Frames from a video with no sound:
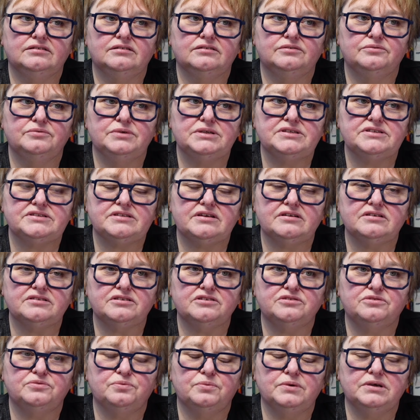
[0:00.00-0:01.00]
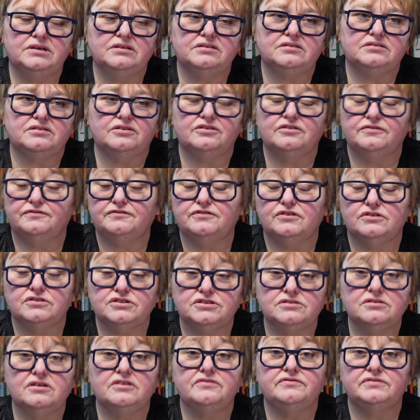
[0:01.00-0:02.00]
we started with her
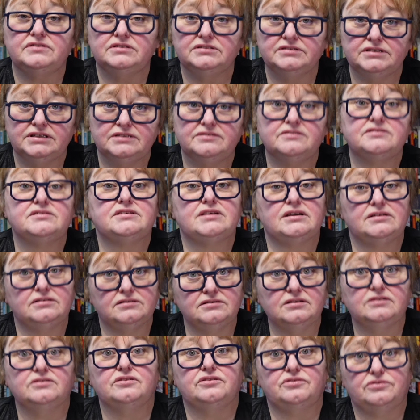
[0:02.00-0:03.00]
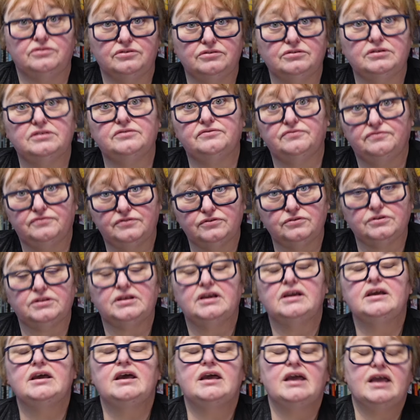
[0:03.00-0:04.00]
first novel, and then the second, and the third, and the fourth.
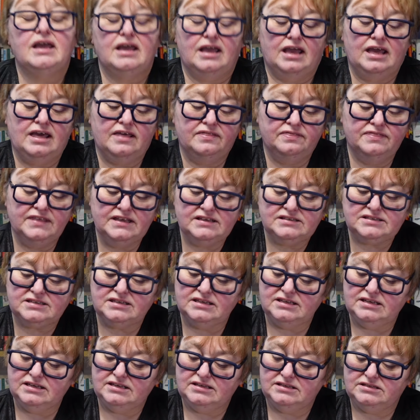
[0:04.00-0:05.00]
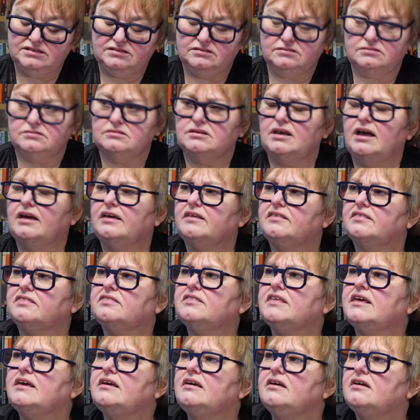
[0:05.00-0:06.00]
And this is, I
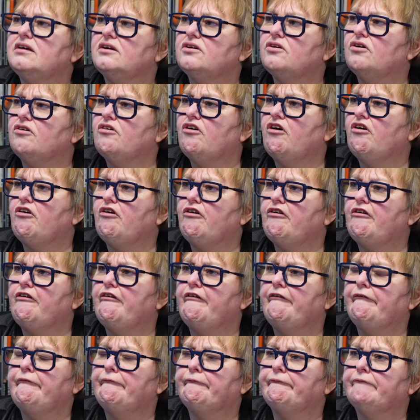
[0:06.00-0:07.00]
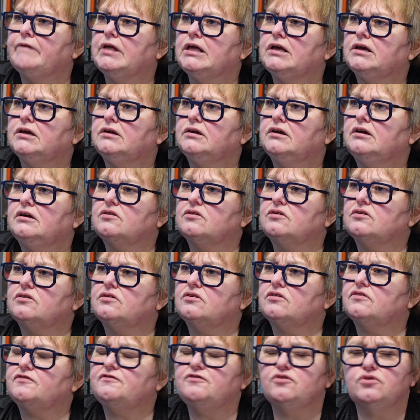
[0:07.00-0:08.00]
think, her
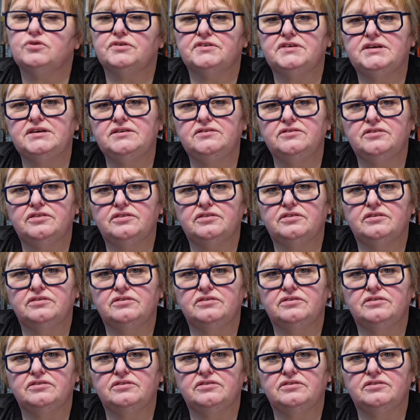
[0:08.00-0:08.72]
14th